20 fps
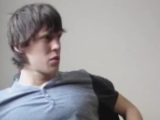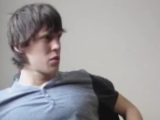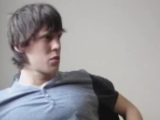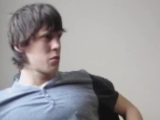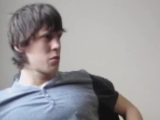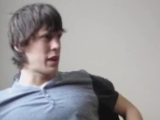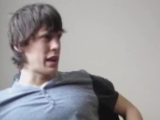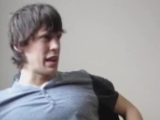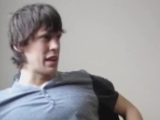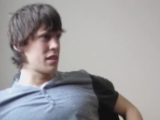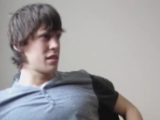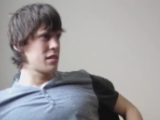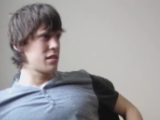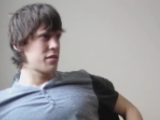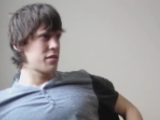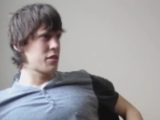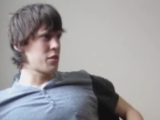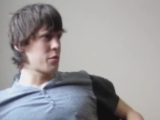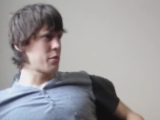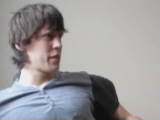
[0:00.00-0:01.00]
Wait,
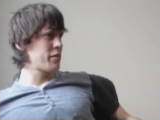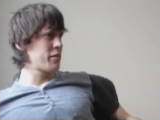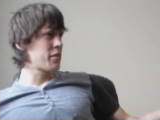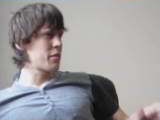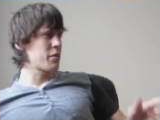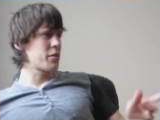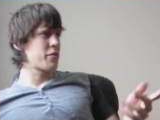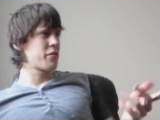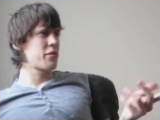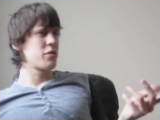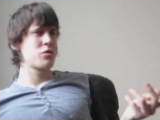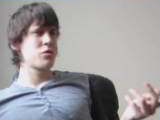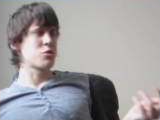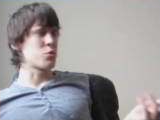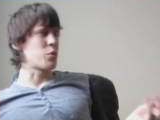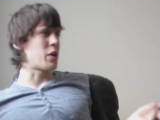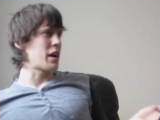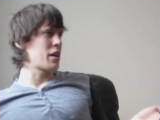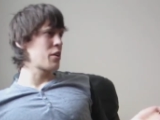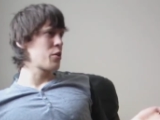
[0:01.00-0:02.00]
if you're me from the future,
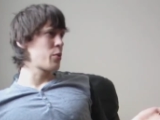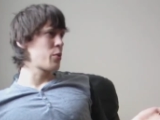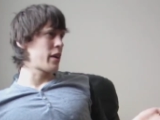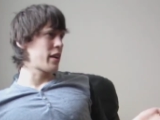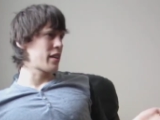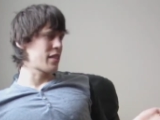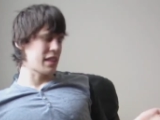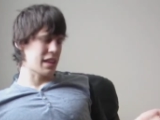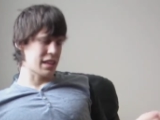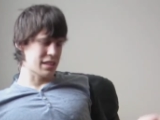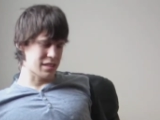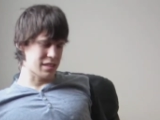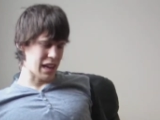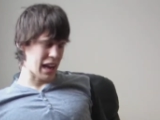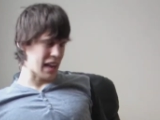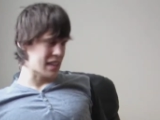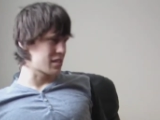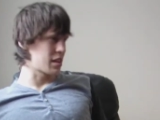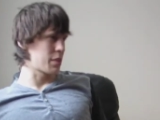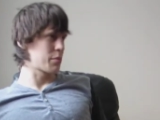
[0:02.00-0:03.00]
why are you wearing the
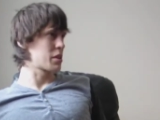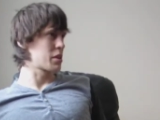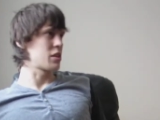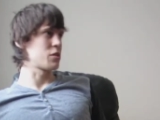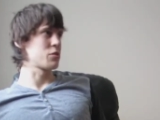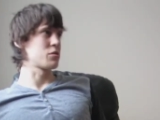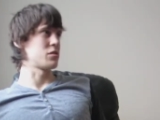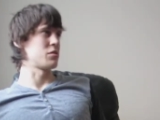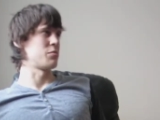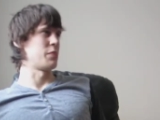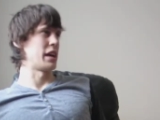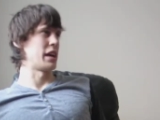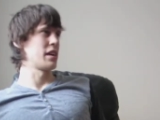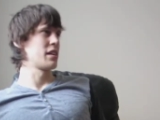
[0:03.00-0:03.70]
exact same clothes as me?